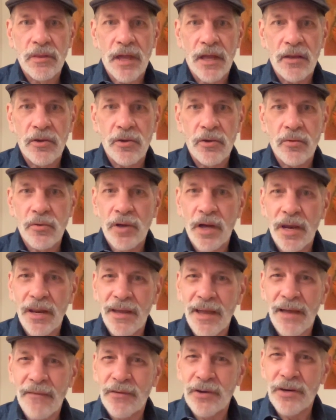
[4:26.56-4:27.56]
that you kind
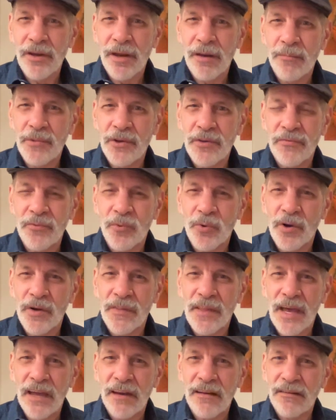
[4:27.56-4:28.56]
of haven't done
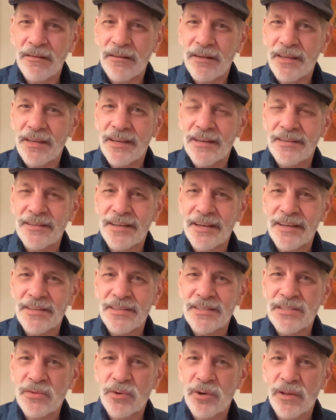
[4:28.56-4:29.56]
before that is,
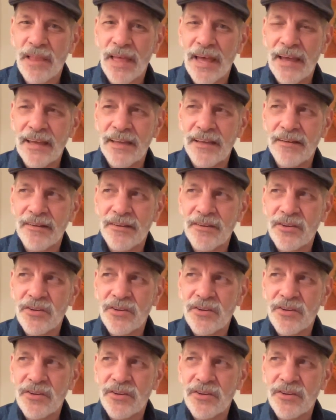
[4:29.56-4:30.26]
is, sort of like,